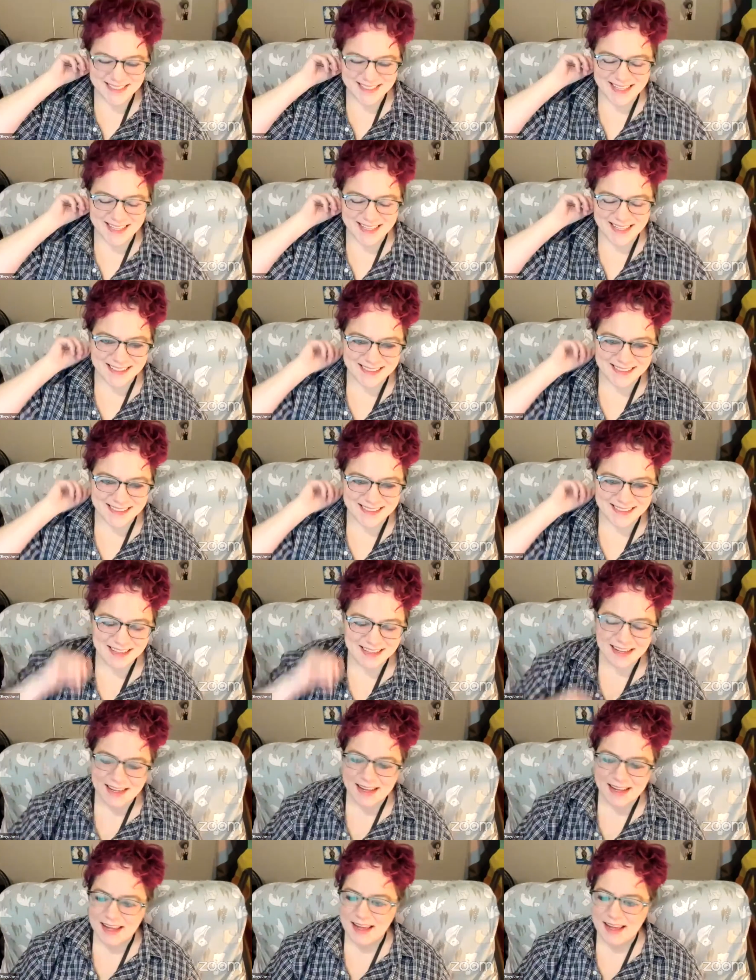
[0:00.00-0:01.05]
Good.
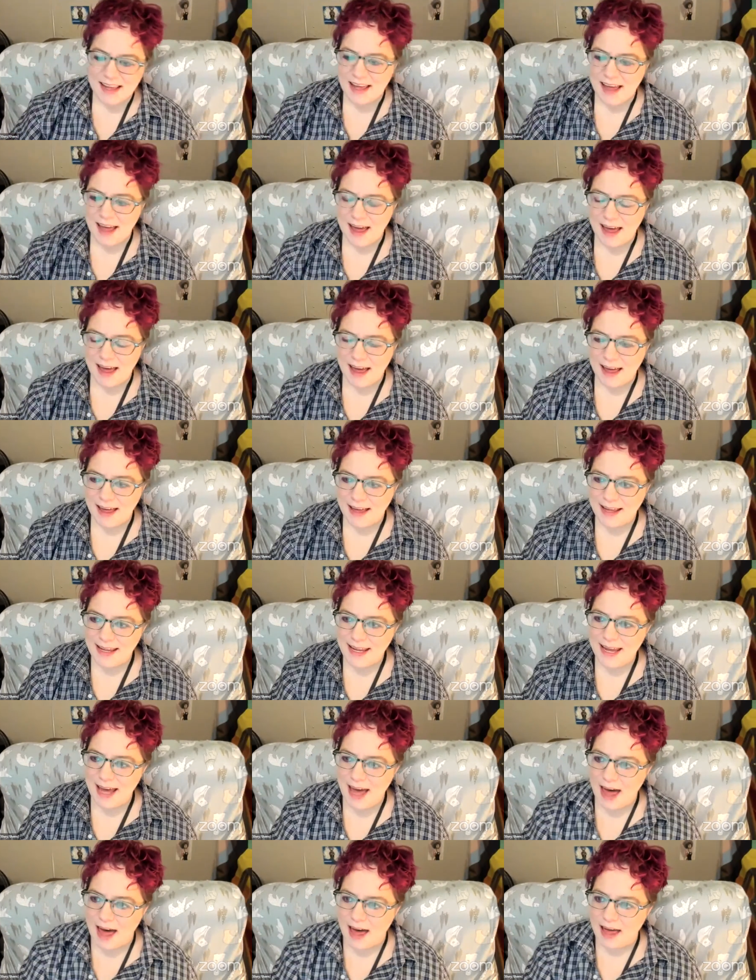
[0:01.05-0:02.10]

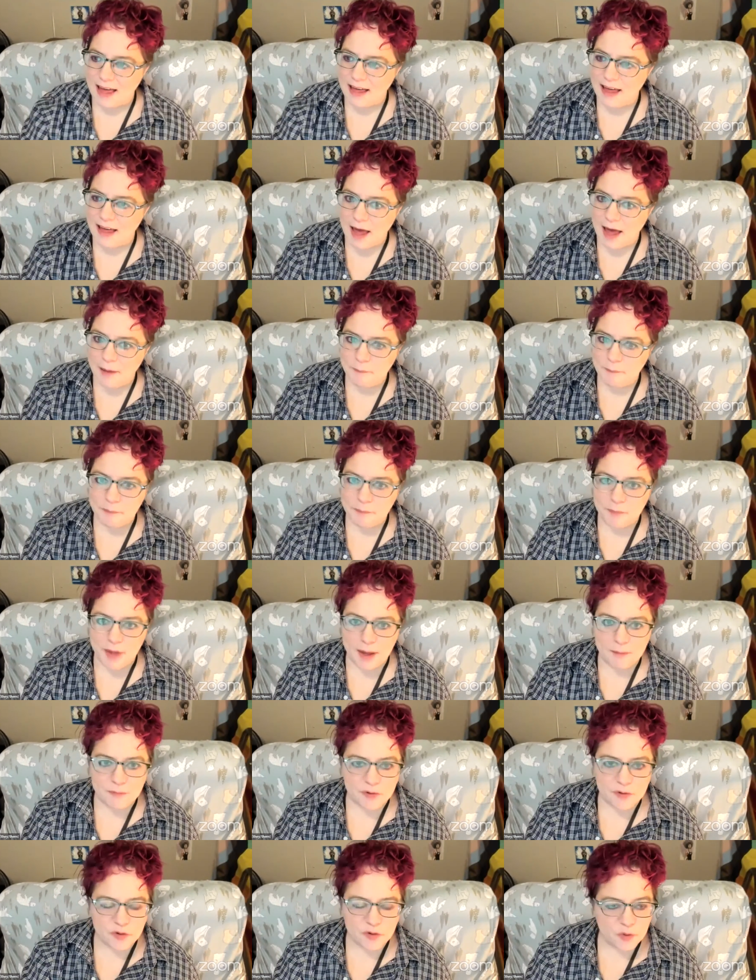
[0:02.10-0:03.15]

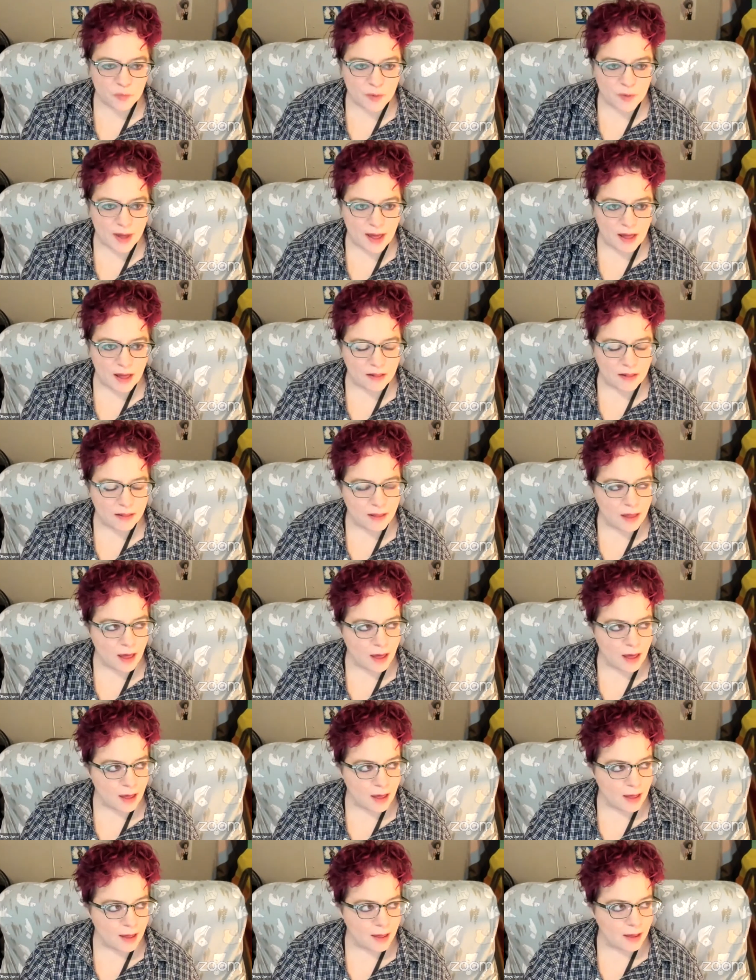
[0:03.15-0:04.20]
I'm doing
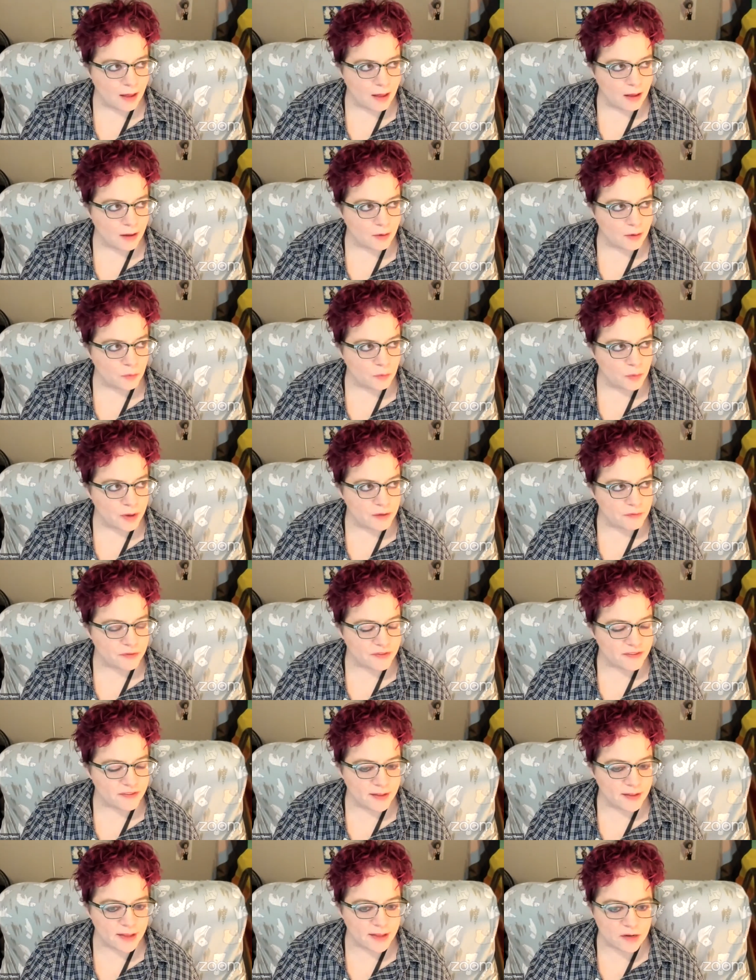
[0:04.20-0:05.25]
well. We've
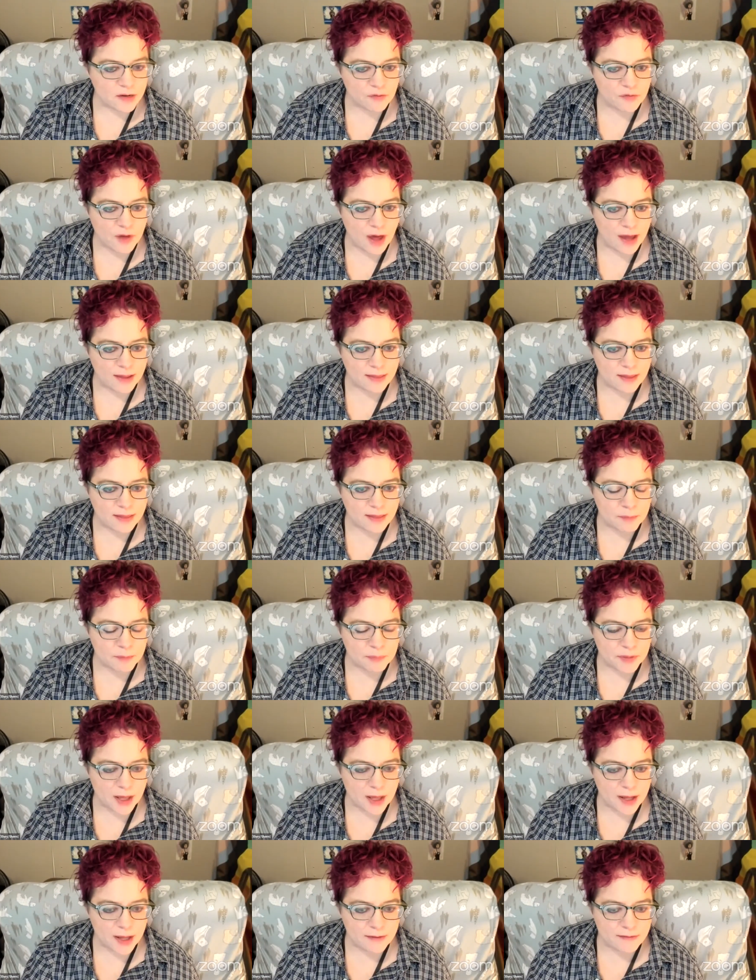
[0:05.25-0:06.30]
solidified that the
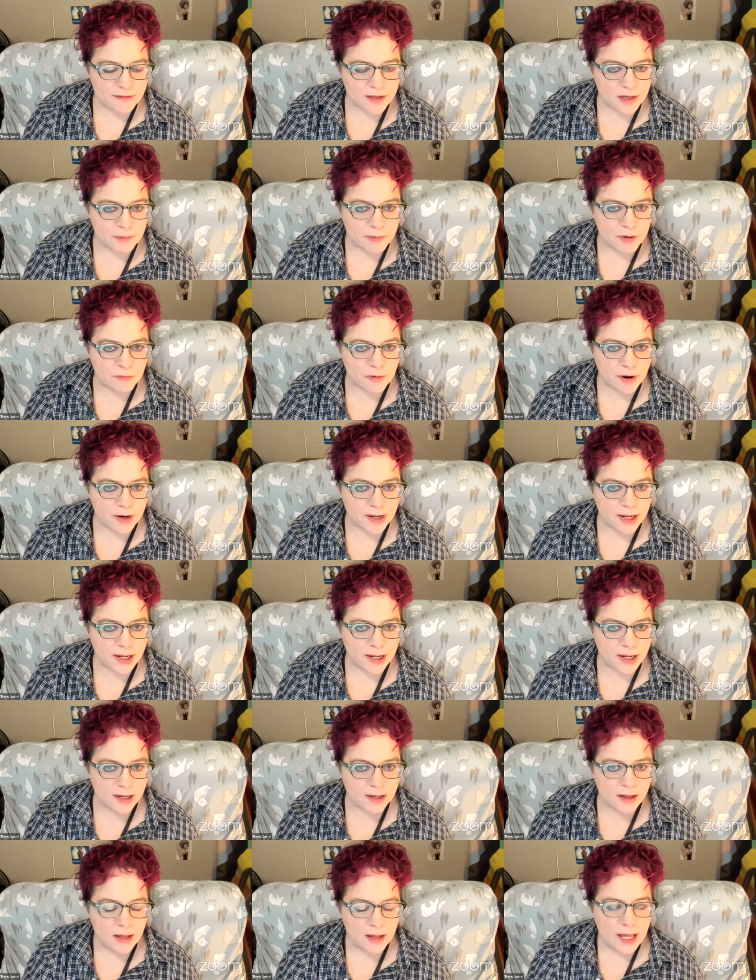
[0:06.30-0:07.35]
play is going to be
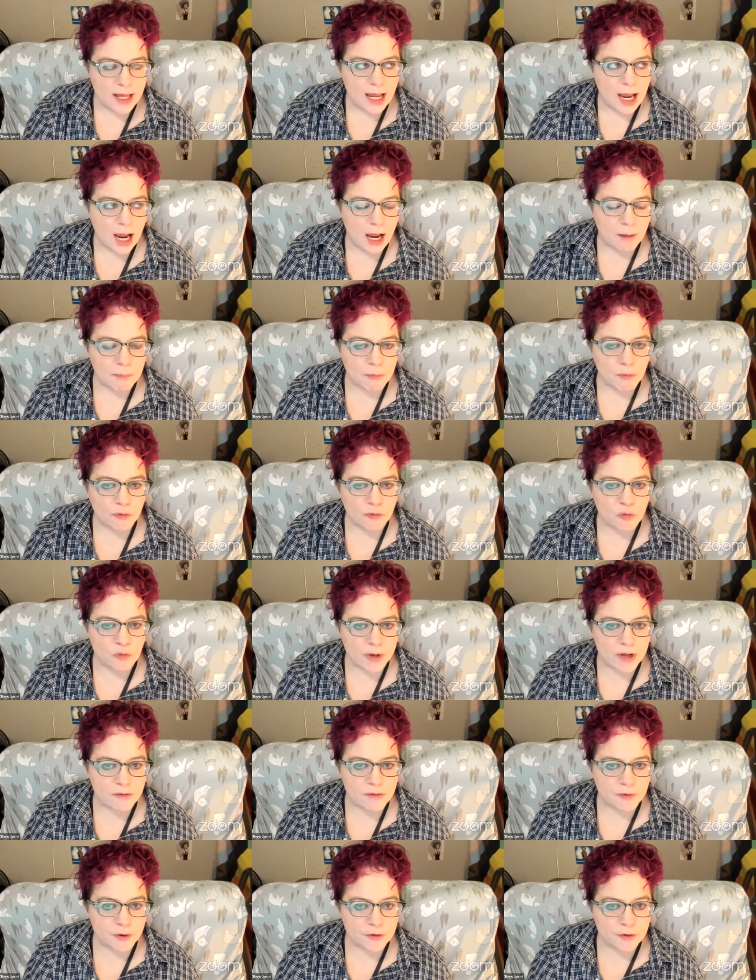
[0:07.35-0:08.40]
running April
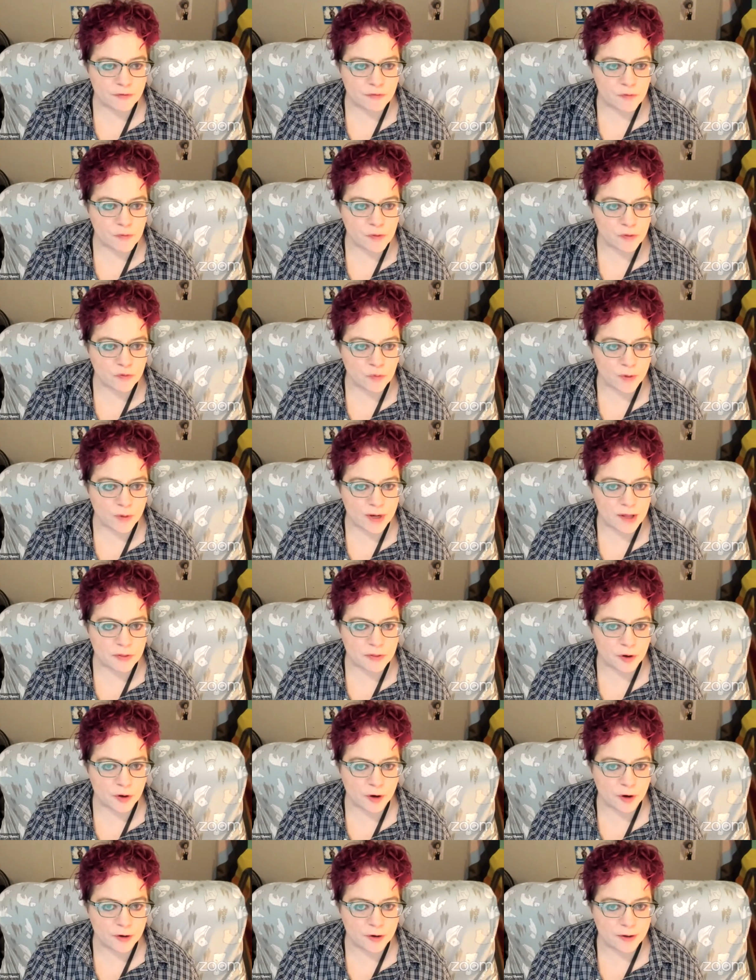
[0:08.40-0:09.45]
21st through the
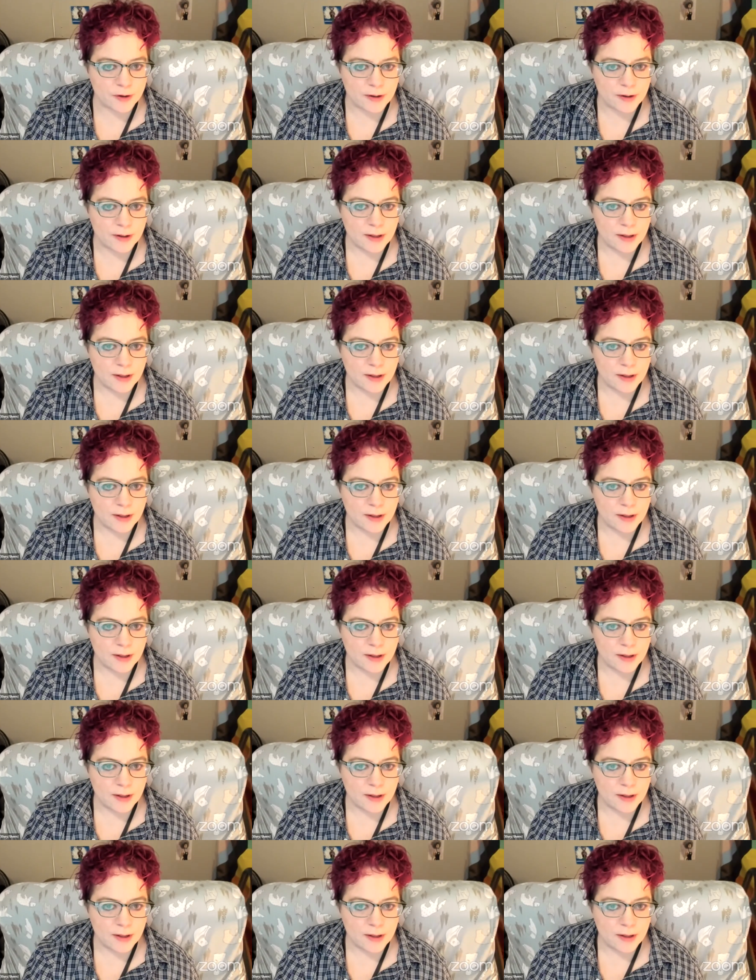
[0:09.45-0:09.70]
23rd.